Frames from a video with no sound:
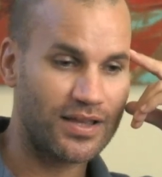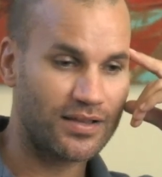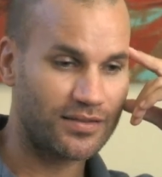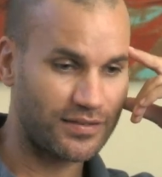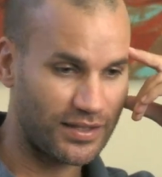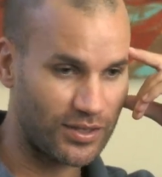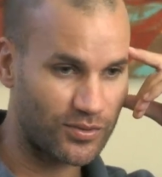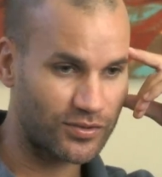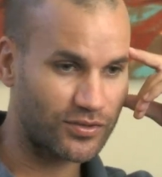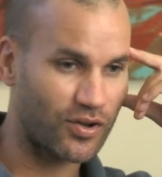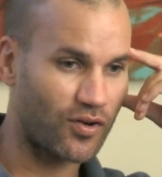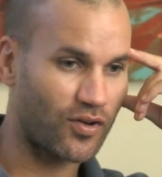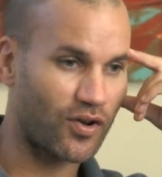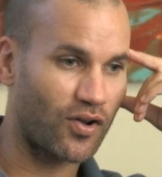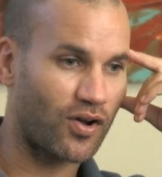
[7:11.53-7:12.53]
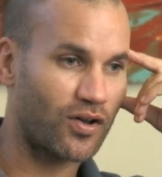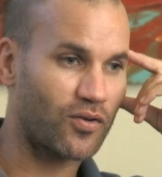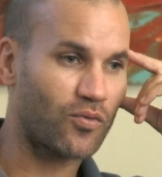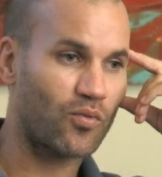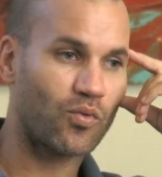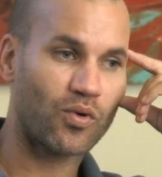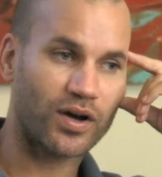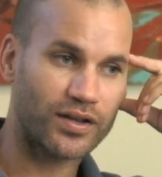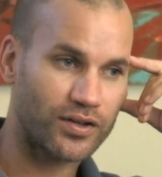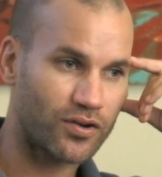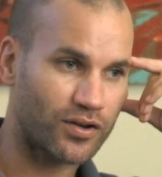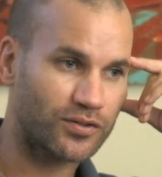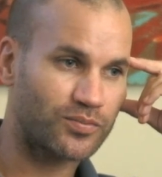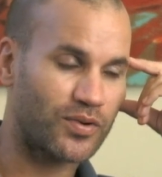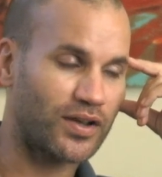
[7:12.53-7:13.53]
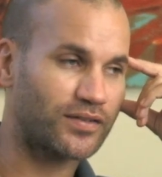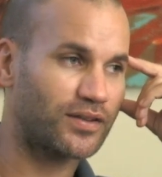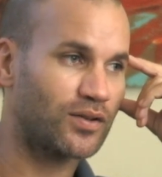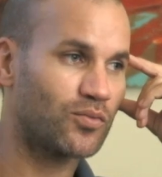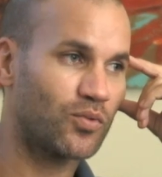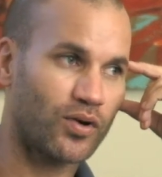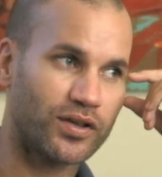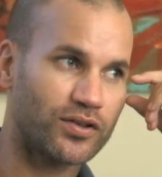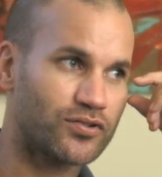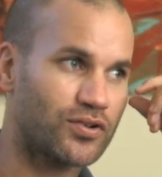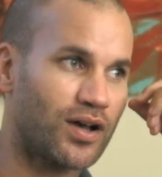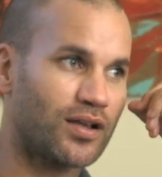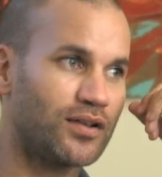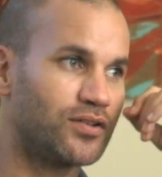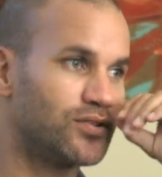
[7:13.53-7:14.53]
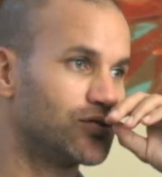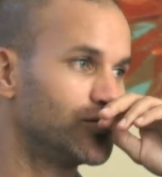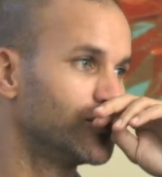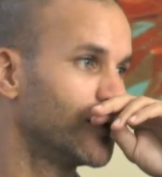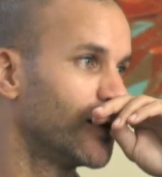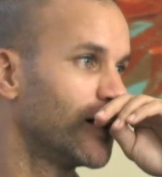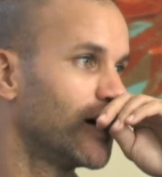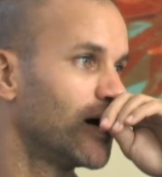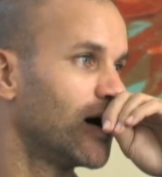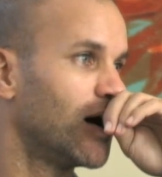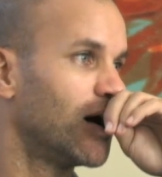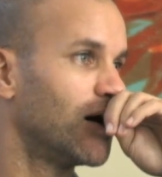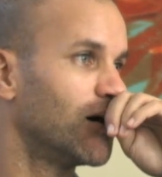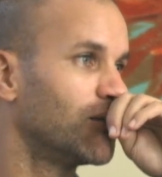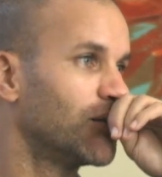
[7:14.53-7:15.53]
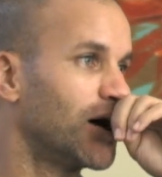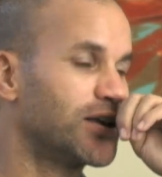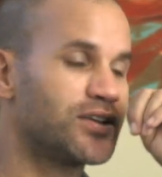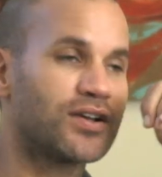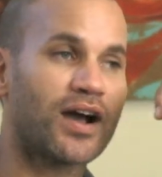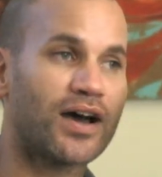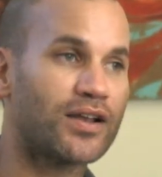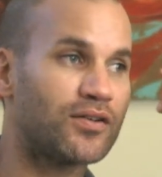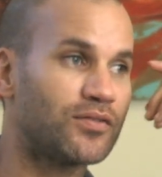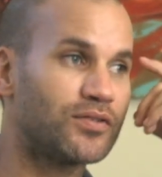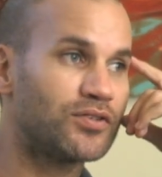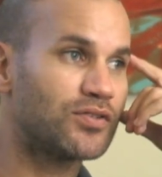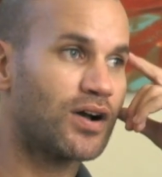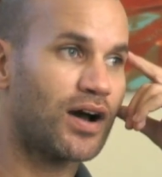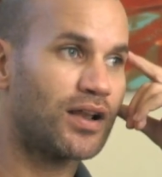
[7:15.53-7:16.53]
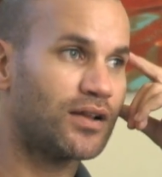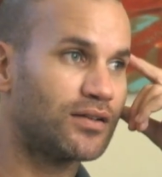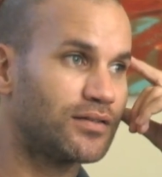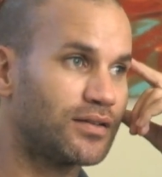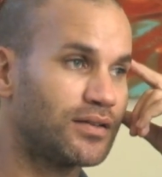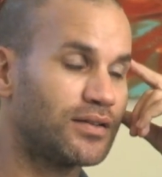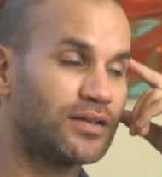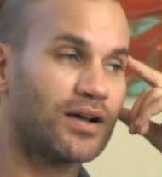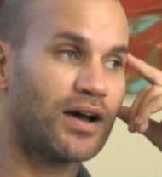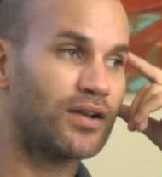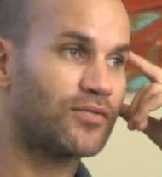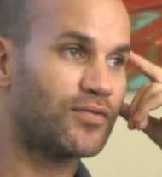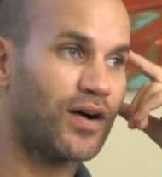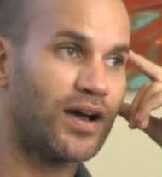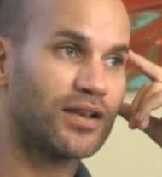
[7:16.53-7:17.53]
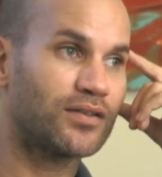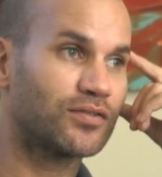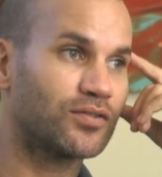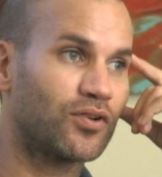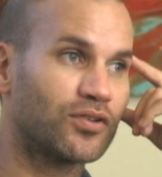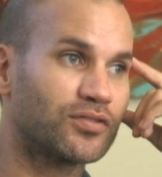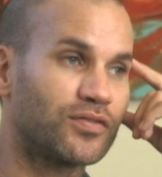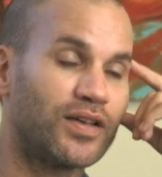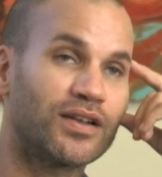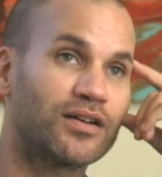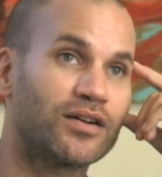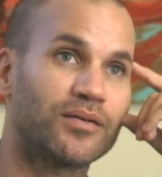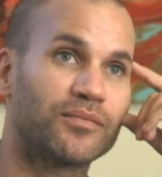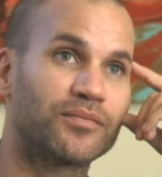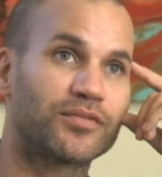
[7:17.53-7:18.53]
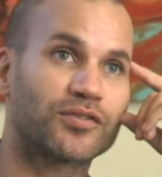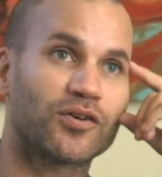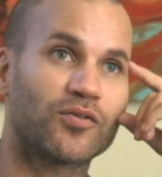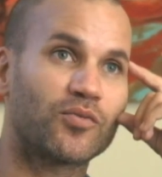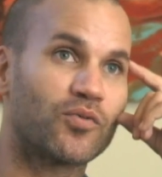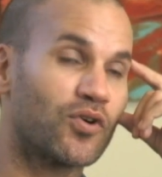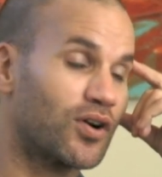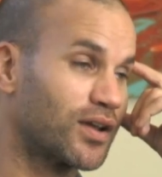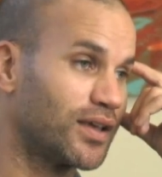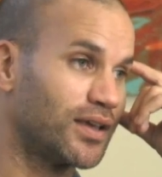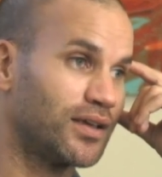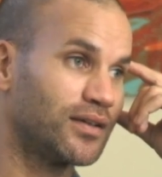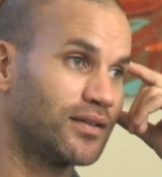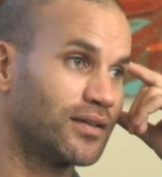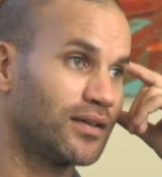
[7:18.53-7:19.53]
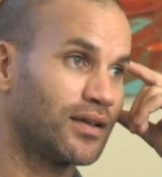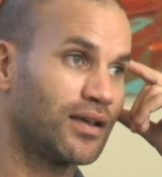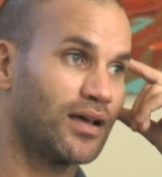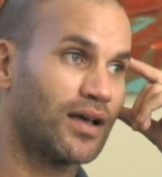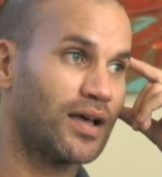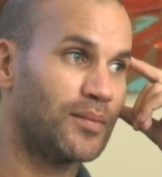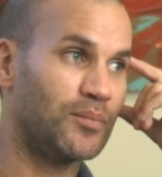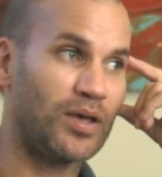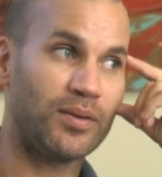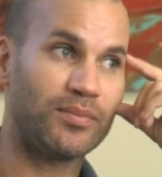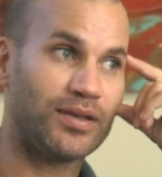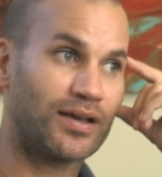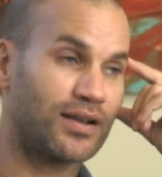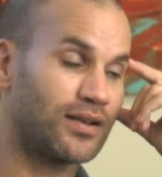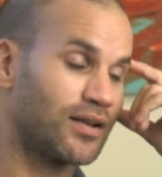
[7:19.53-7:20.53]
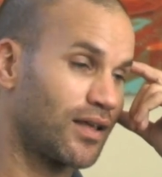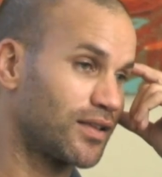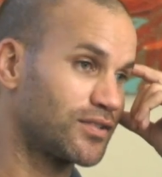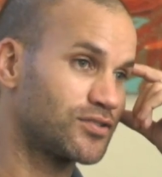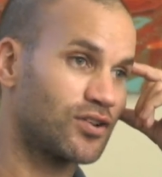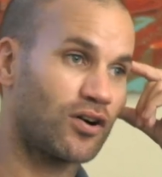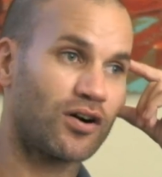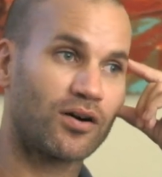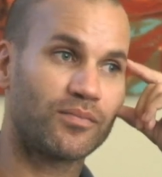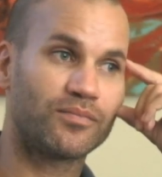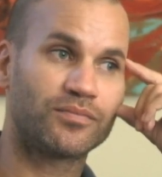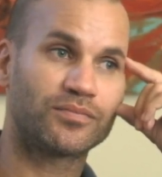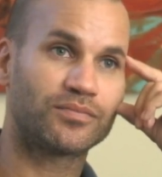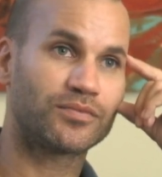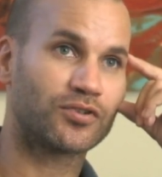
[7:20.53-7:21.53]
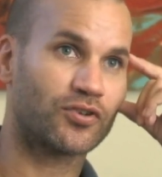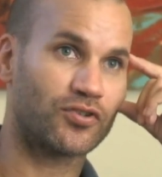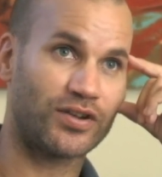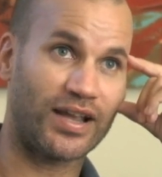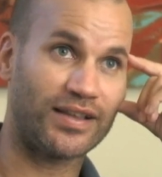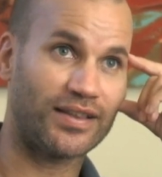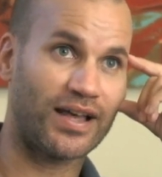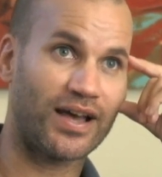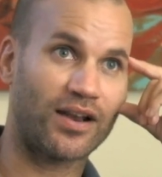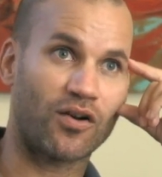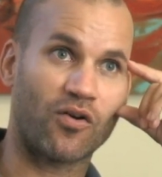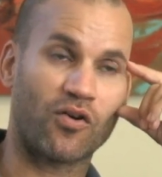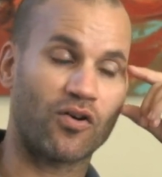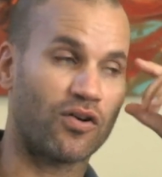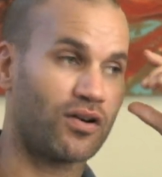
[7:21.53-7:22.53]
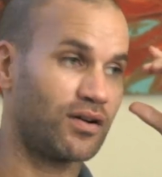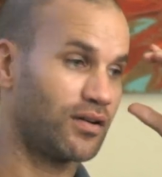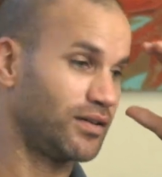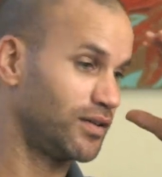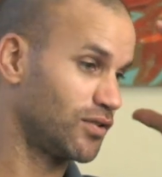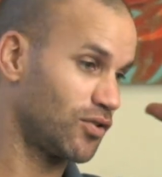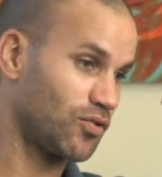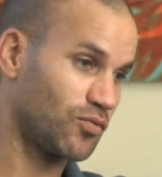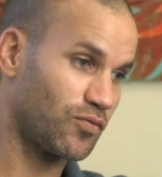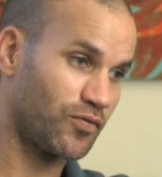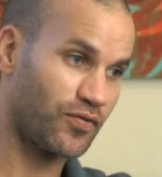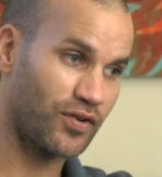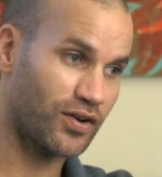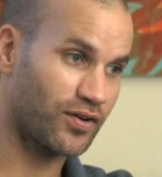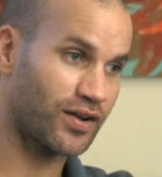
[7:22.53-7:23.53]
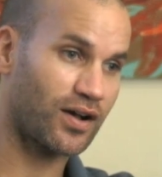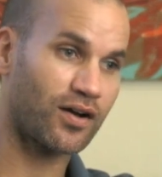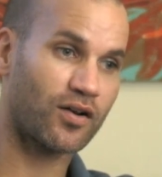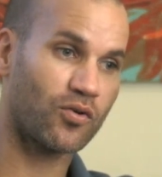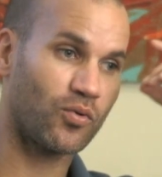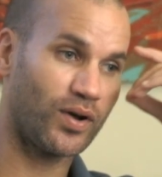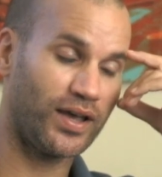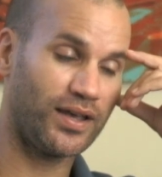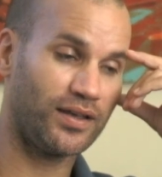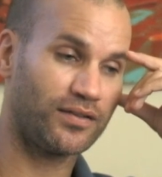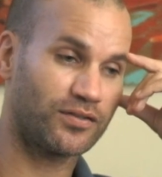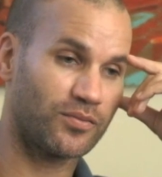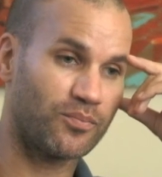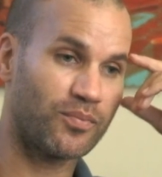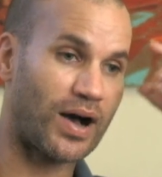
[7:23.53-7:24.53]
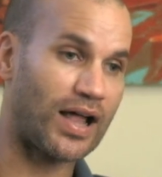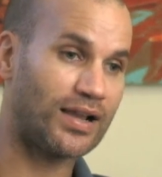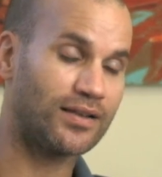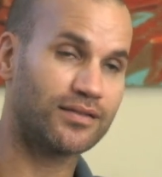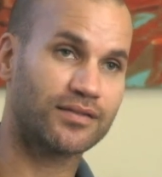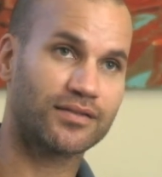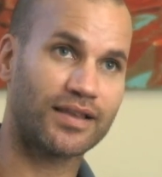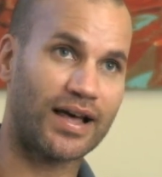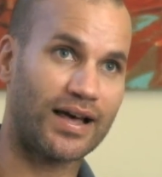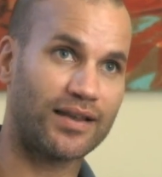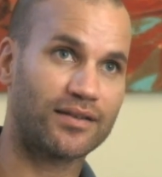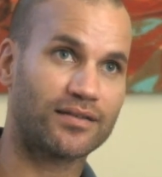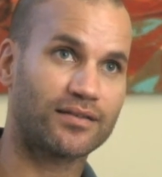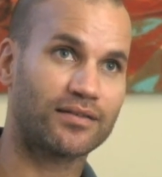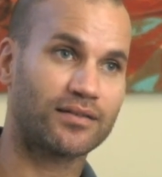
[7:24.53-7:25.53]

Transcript: see what's going on, what you're expressing, what you're trying to do, and you gotta find a source of income. So working maybe at another job to create that, or, you know, figuring out a way to balance that